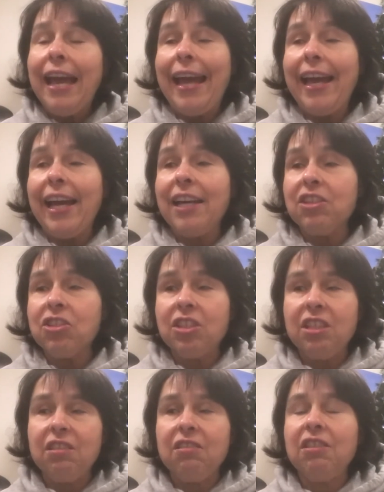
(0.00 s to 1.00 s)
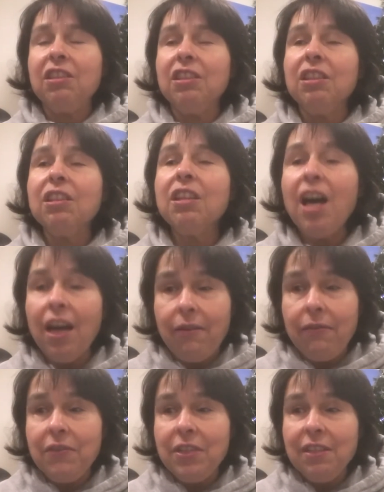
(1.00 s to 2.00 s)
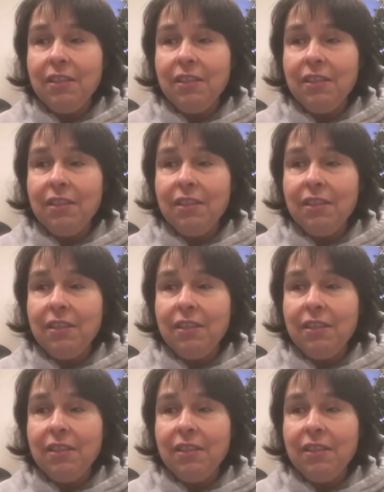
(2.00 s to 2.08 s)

And she loved,